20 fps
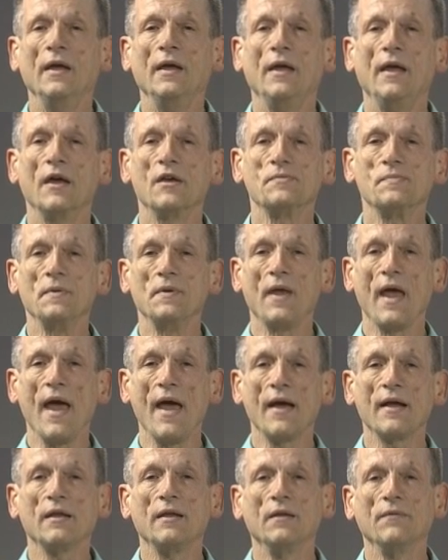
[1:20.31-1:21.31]
He has been
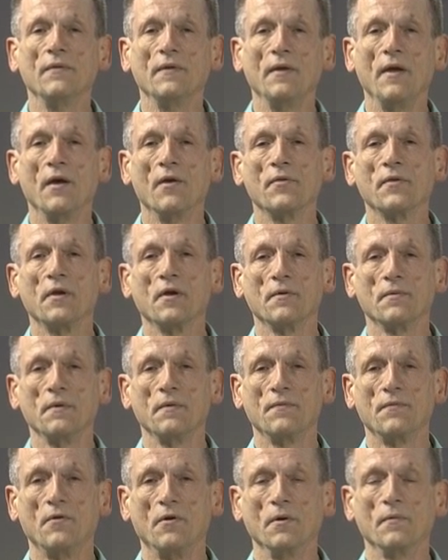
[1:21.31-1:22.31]
active in healthcare
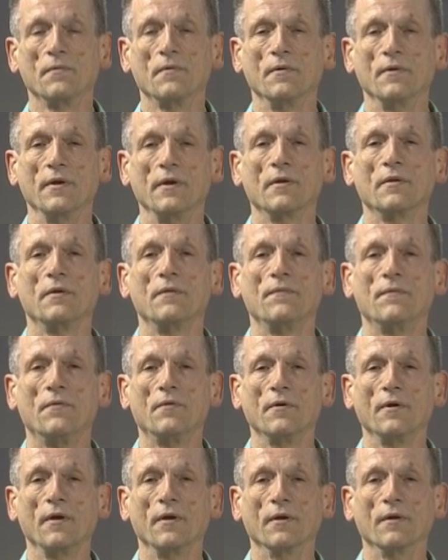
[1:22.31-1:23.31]
reform for nearly
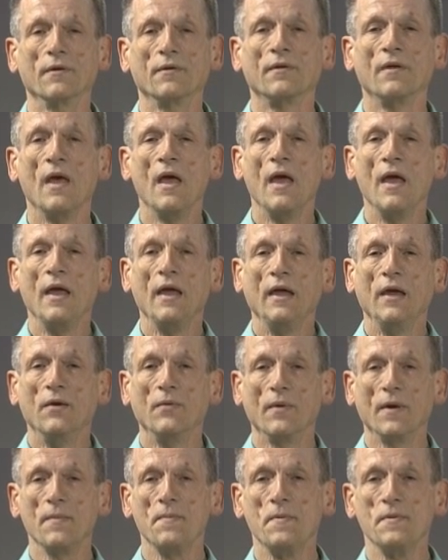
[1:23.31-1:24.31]
4 years. He
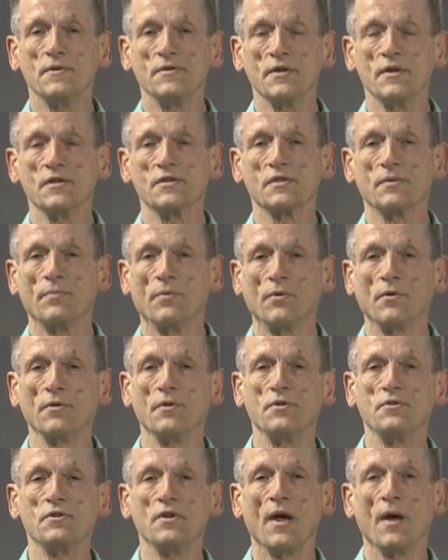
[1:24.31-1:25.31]
represents the
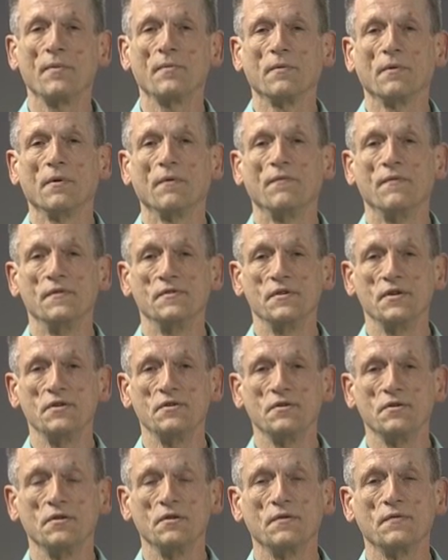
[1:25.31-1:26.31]
Portland chapter of
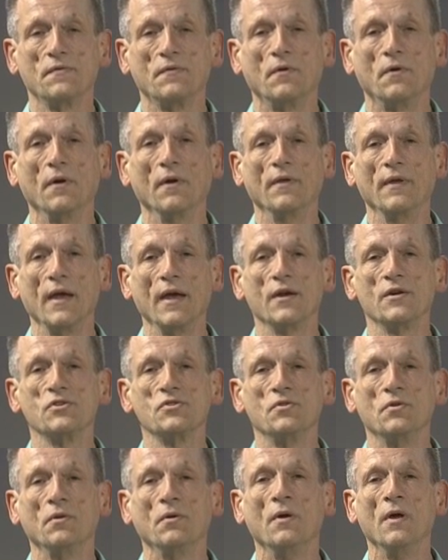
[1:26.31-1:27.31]
Physicians for a
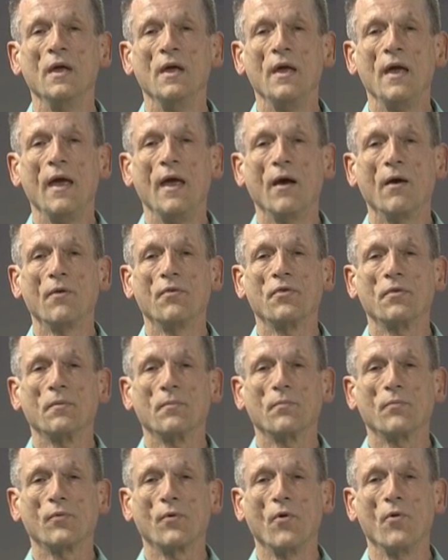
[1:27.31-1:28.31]
National Health
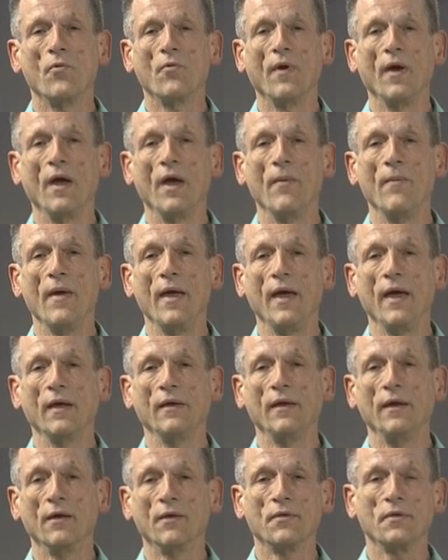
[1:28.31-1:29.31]
Program
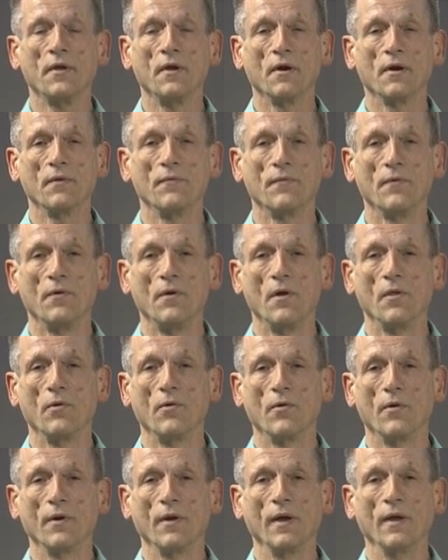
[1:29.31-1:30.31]
and Healthcare for All
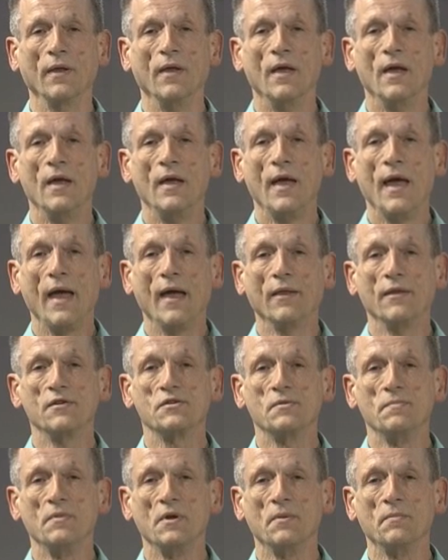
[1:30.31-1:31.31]
Oregon, and
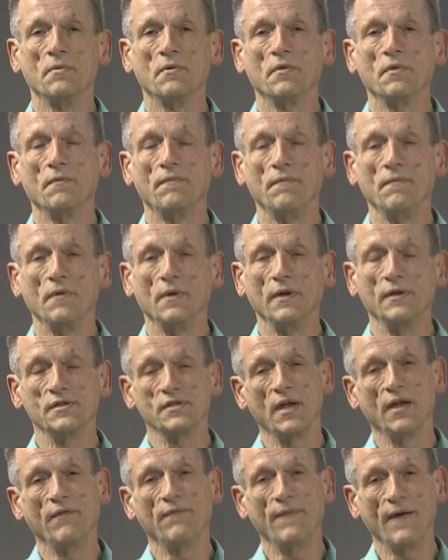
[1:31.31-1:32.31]
is a member of
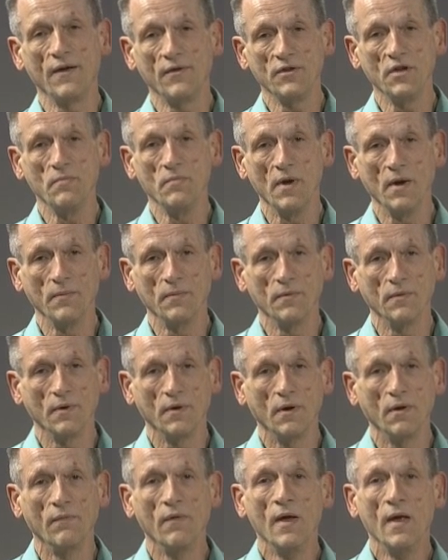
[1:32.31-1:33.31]
a founding member
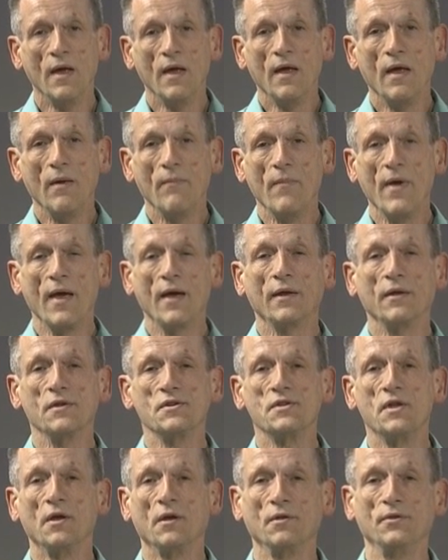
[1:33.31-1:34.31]
of Mad
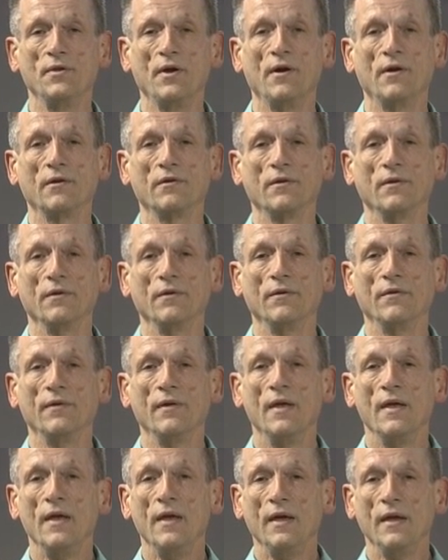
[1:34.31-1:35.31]
as Hell
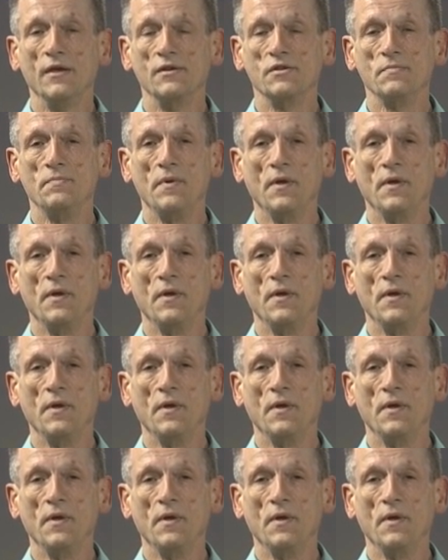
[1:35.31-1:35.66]
Doctors. His